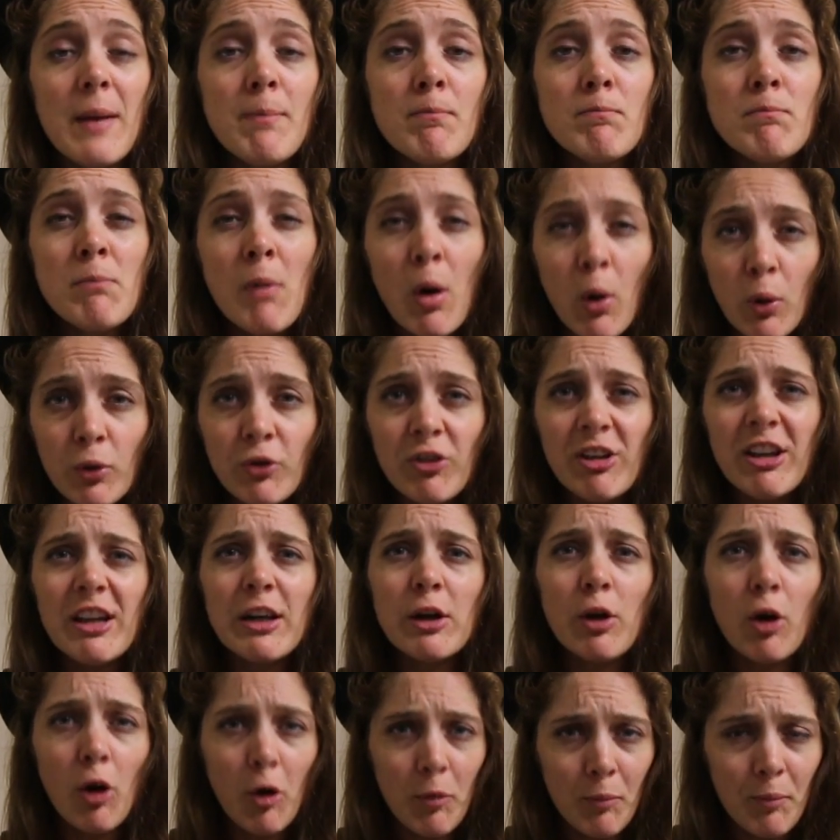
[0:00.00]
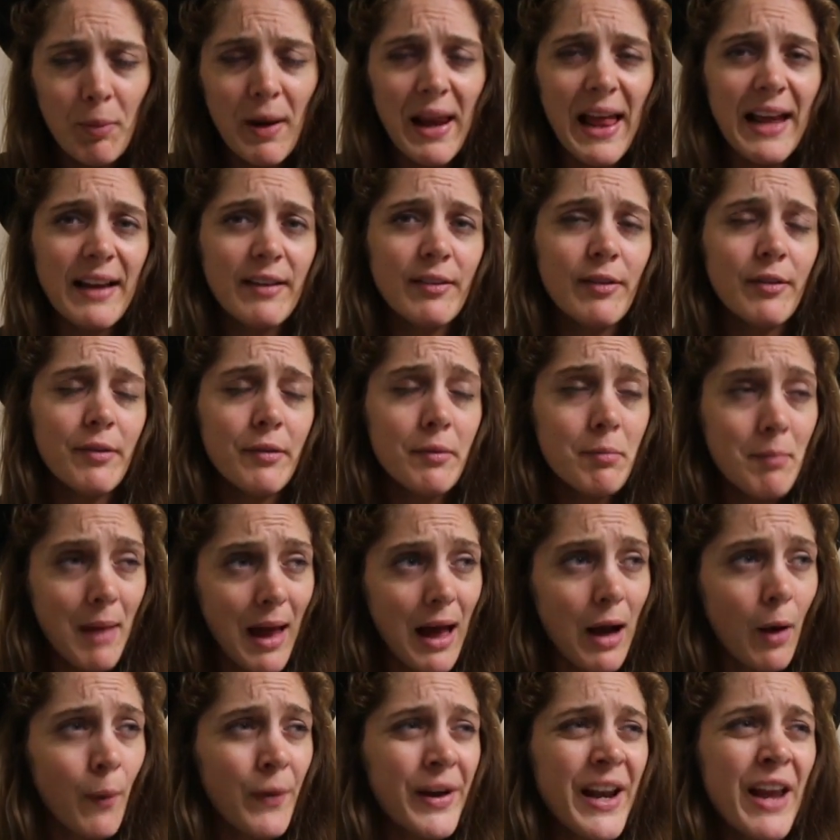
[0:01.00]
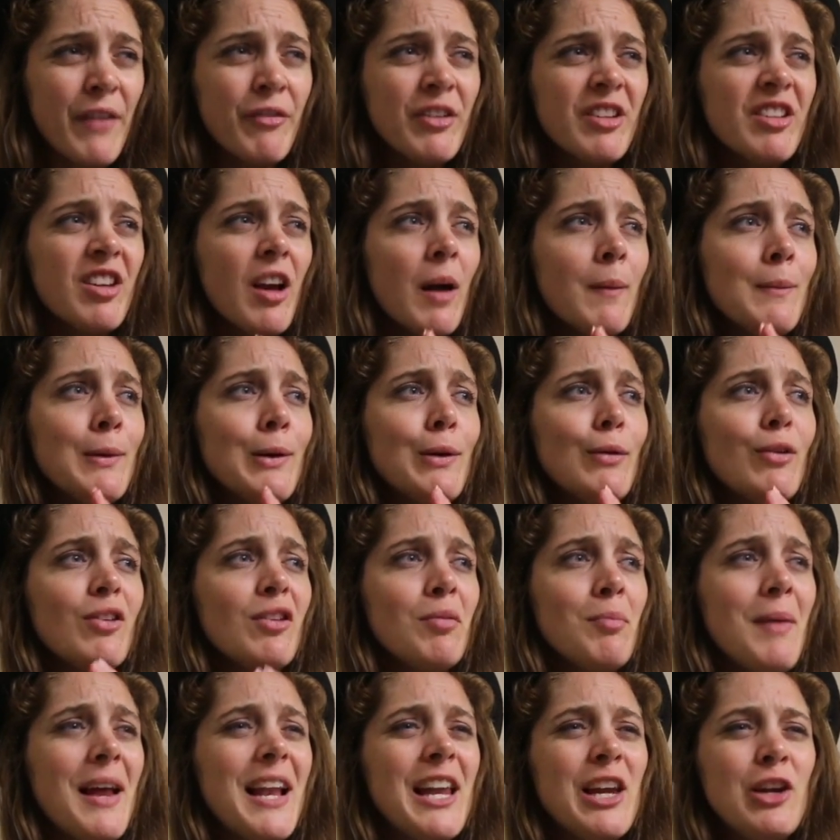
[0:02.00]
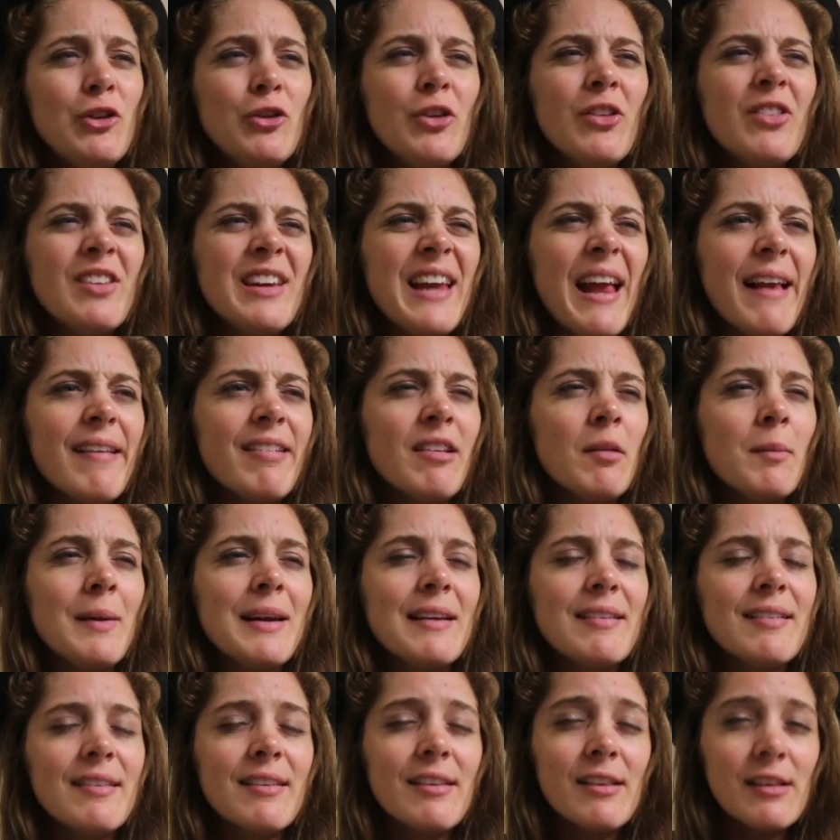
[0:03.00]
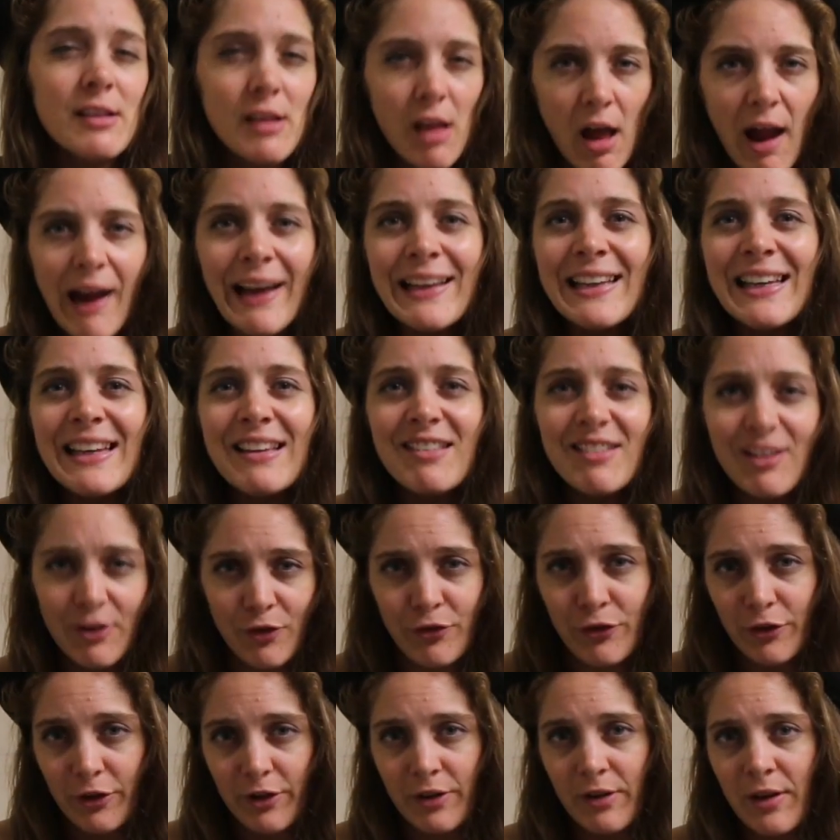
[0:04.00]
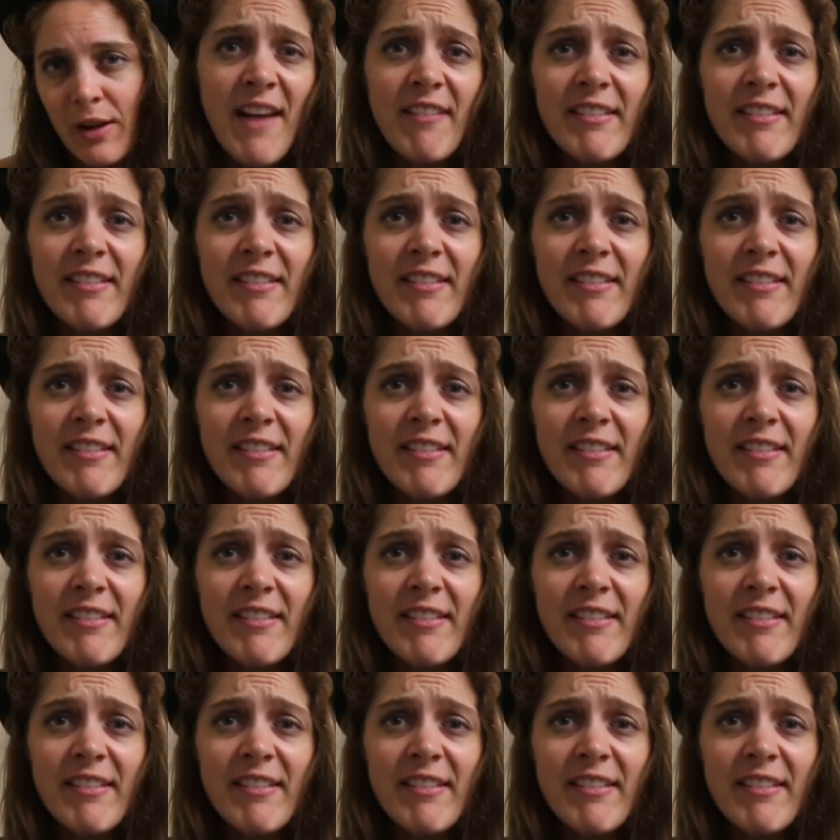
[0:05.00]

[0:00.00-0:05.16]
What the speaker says: a multi-complex smell, and every time you smell it, you just get something slightly different.